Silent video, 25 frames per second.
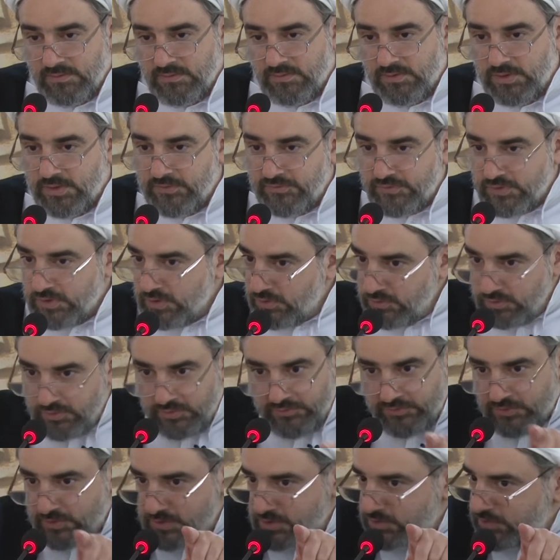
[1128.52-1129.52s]

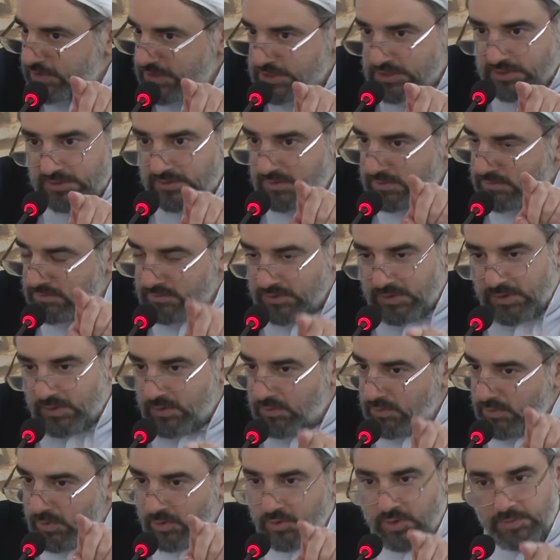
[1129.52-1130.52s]
You've just reached,
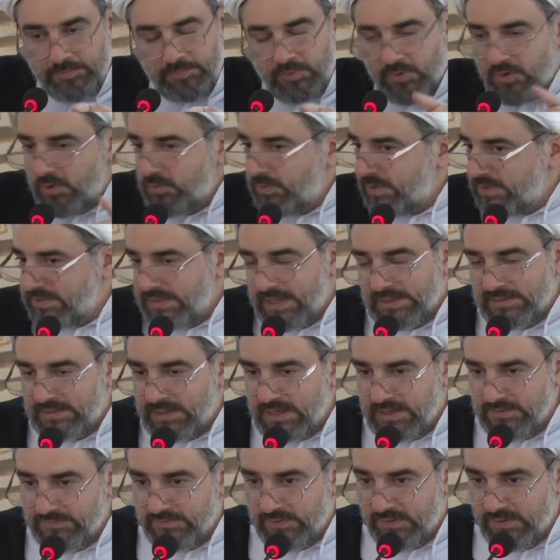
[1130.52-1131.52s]
on a par with that
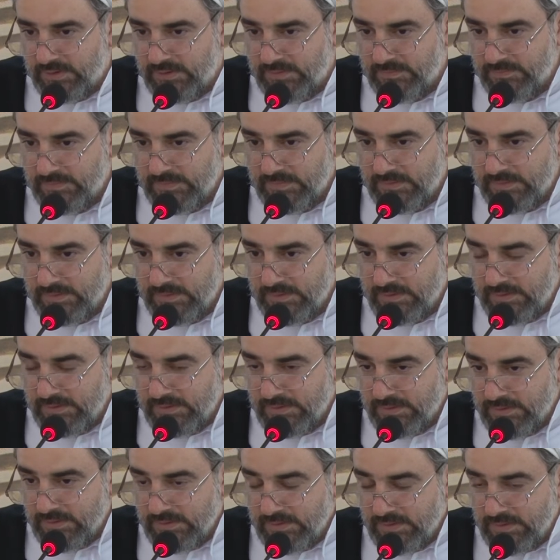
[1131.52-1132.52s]
level.
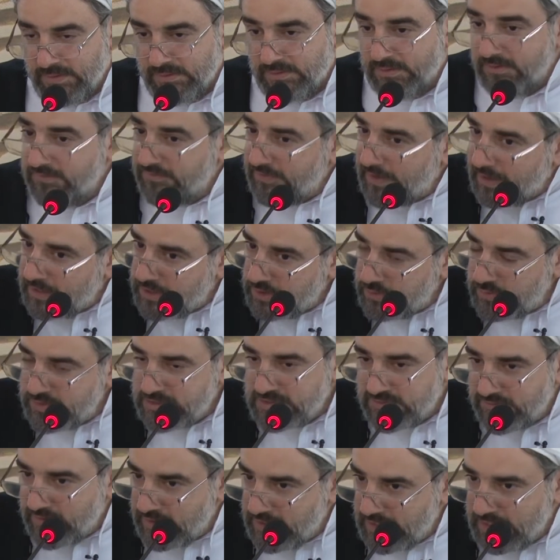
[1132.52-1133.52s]
The value
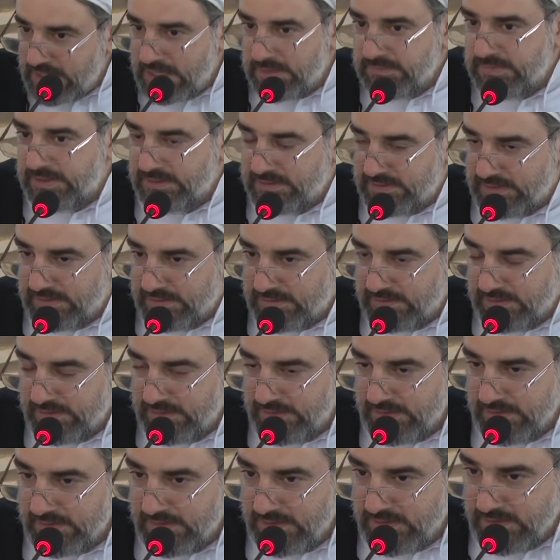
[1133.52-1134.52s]
is very limited.
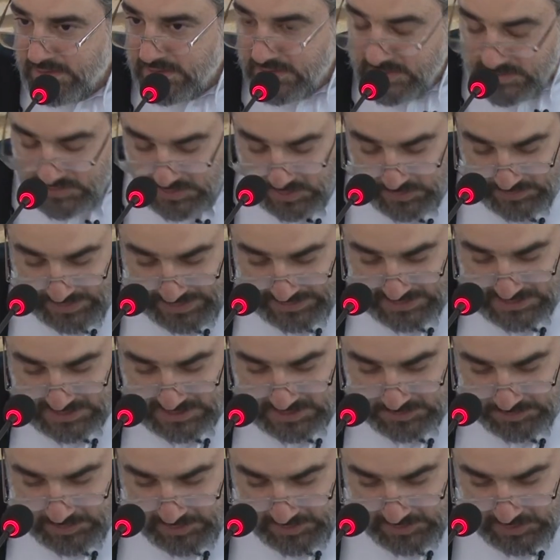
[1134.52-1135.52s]
So that
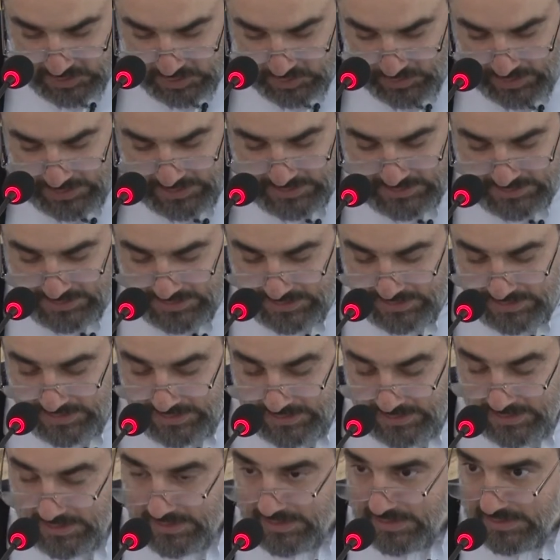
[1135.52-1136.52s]
spirituality,
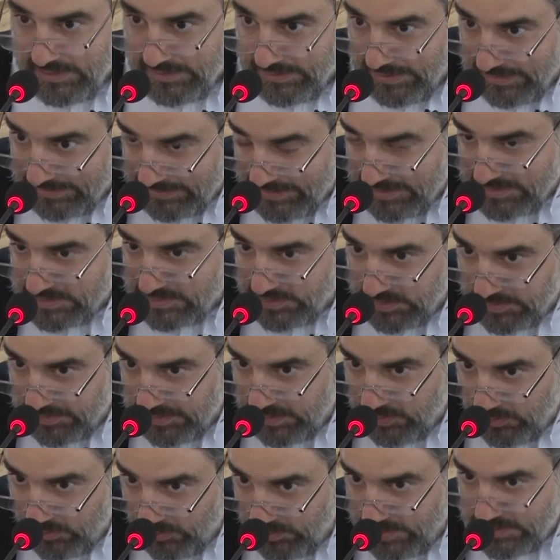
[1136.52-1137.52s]
that has to
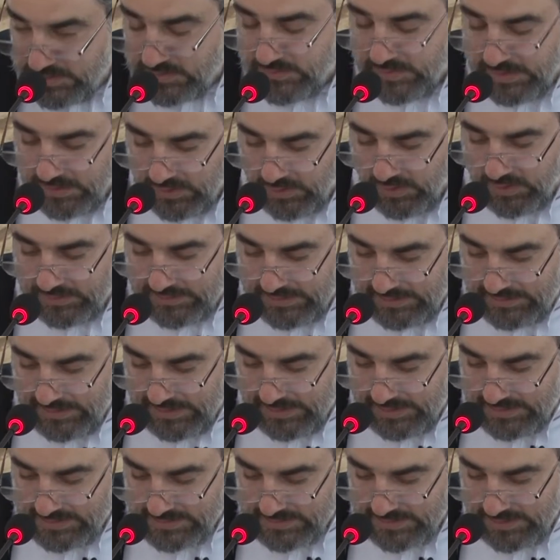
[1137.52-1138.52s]
be always regarded
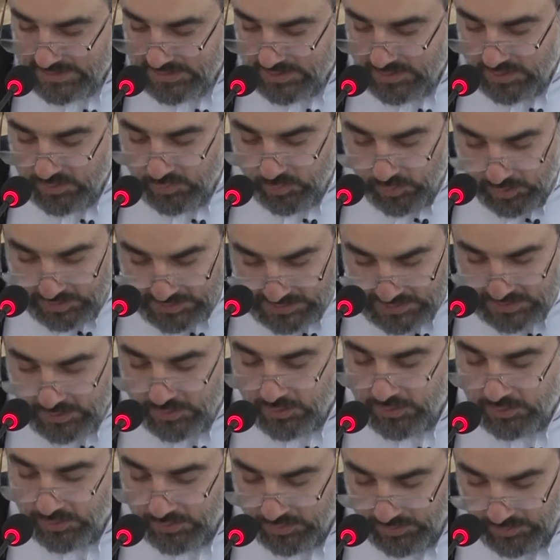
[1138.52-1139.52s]
as one's
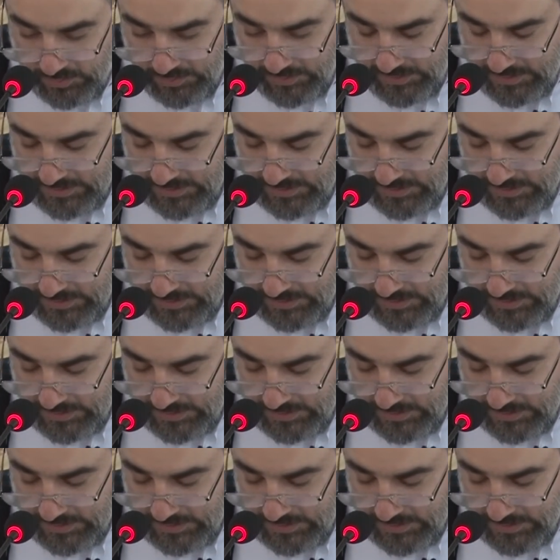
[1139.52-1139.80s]
goal